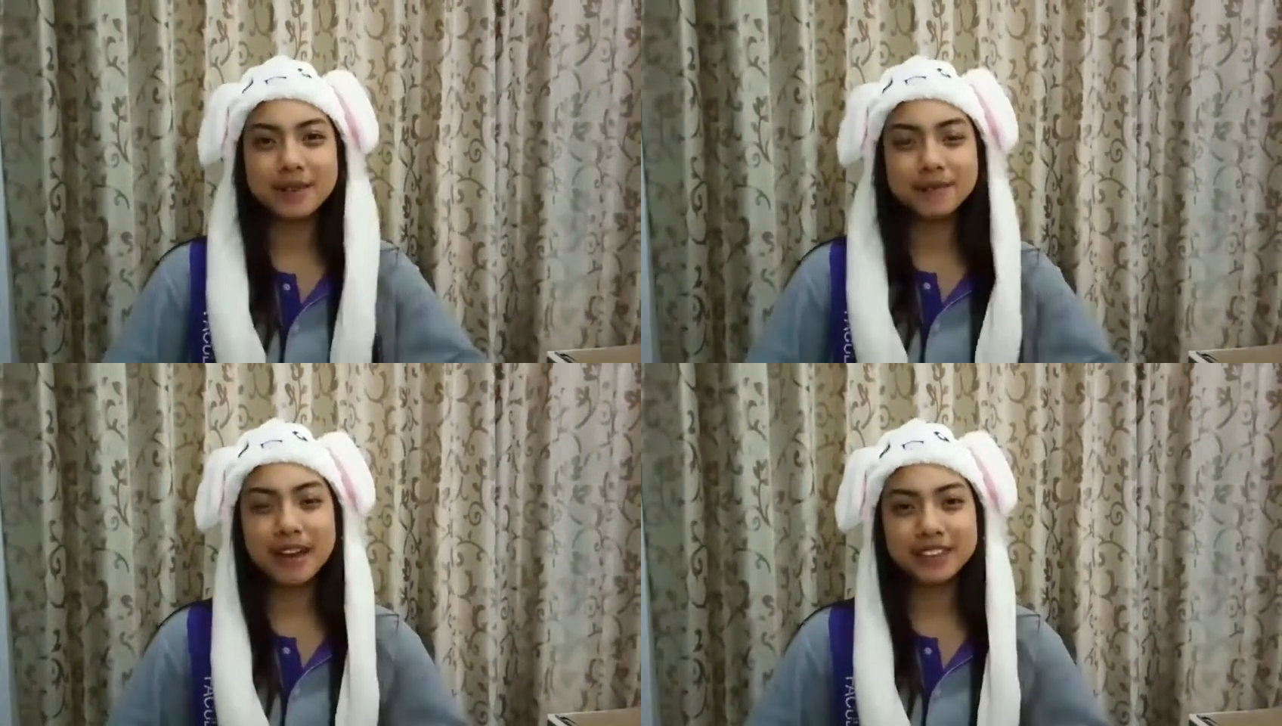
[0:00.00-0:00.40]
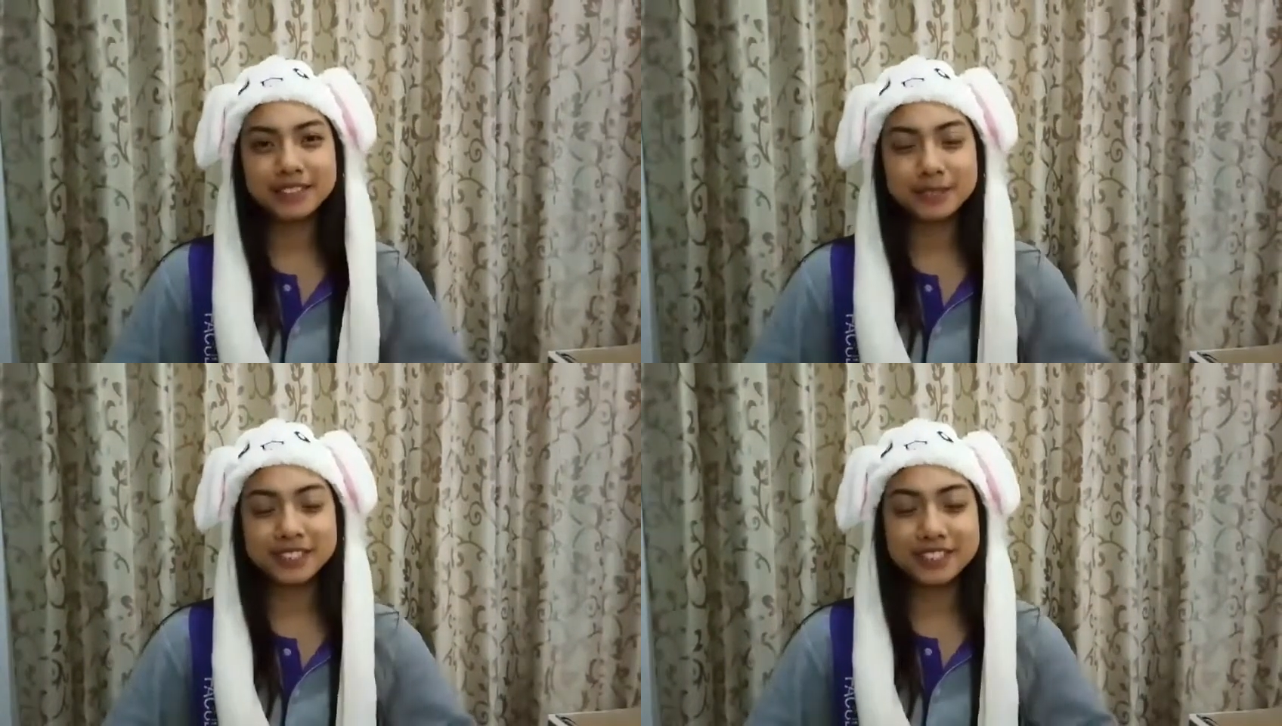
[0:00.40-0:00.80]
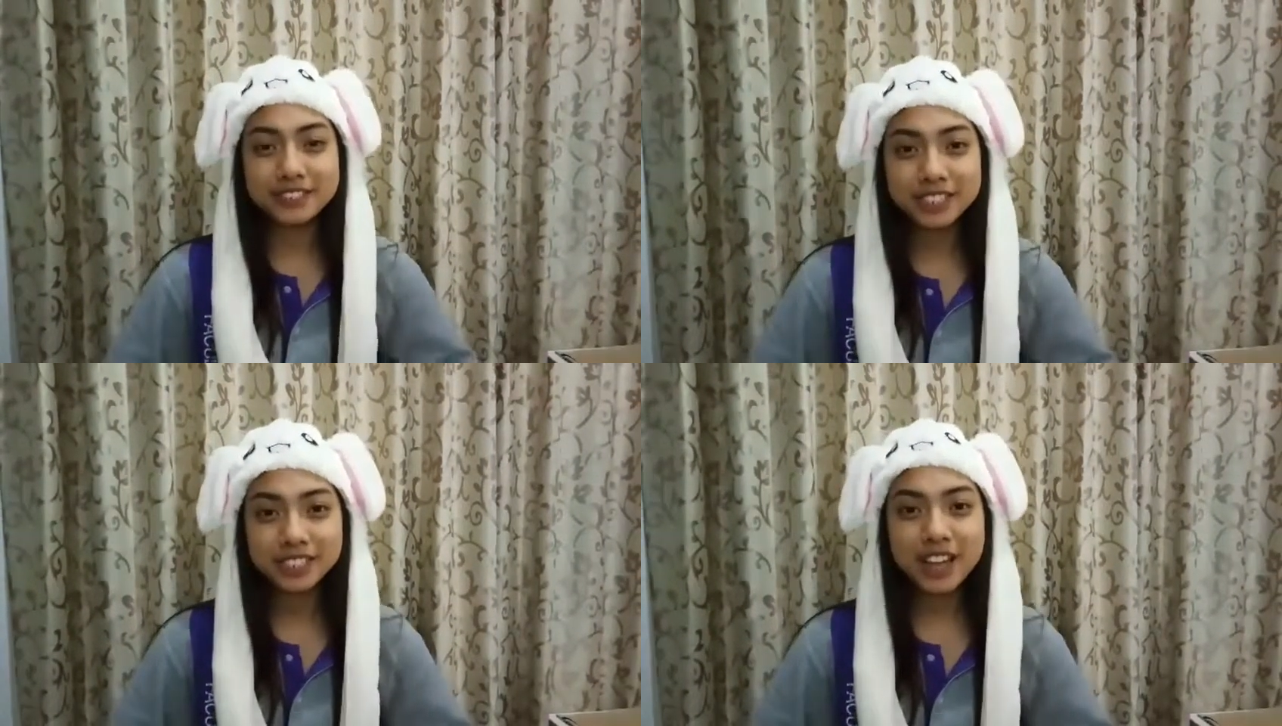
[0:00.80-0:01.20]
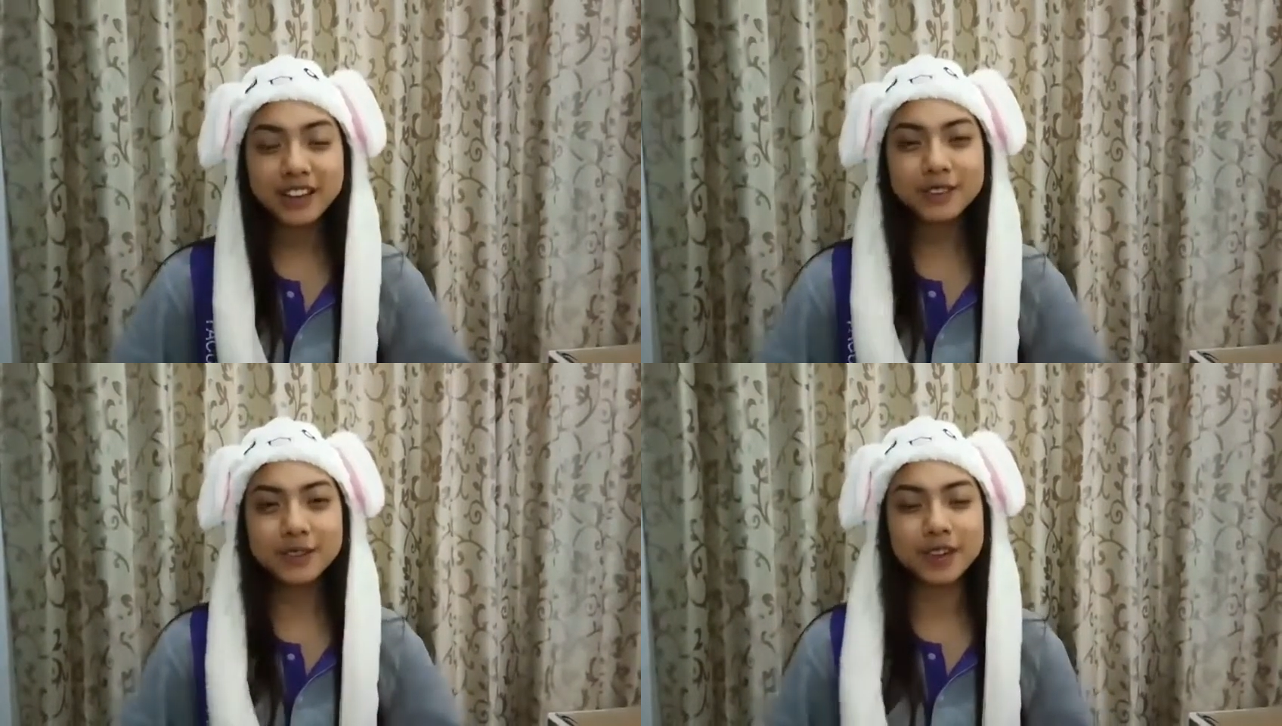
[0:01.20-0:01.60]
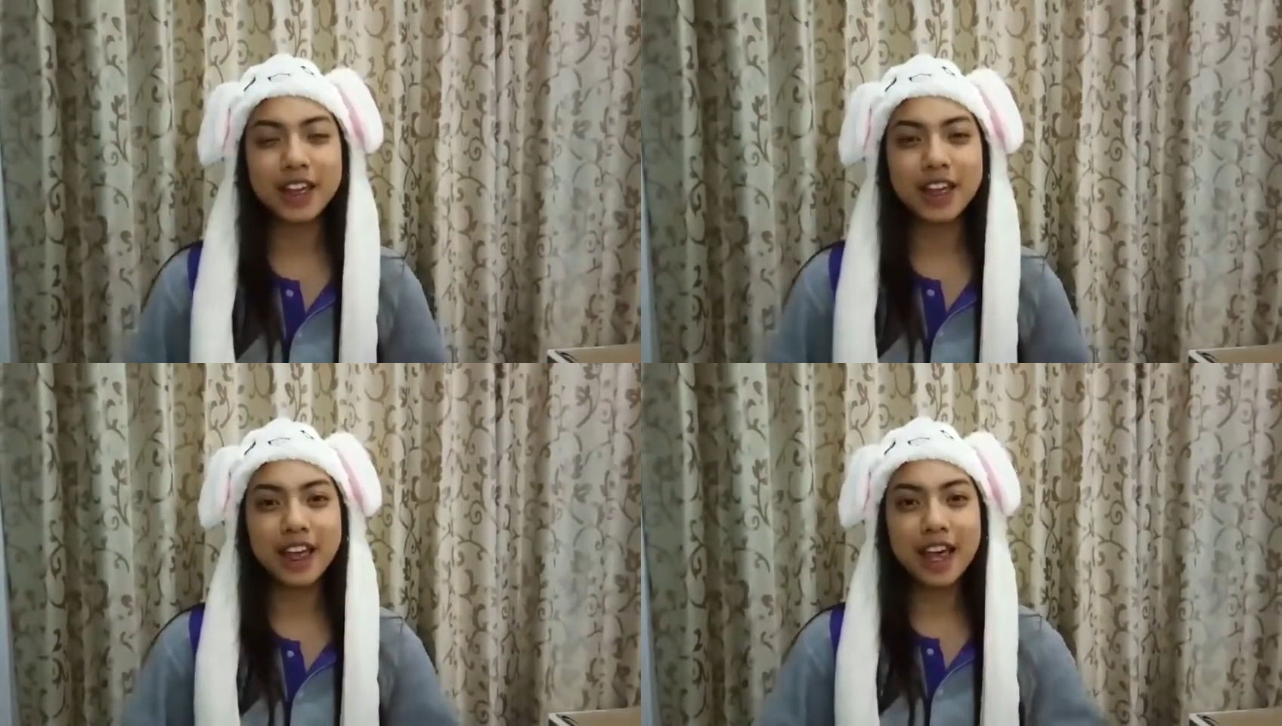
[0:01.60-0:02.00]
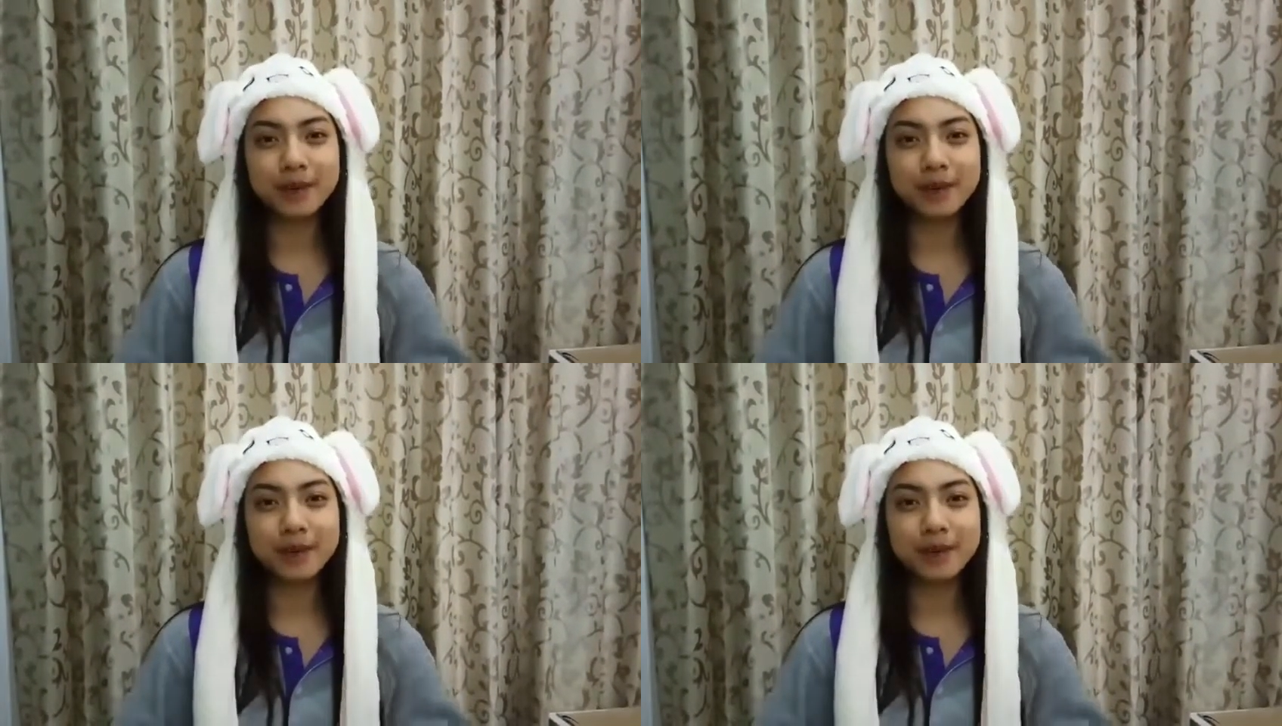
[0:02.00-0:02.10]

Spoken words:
In my presentation today,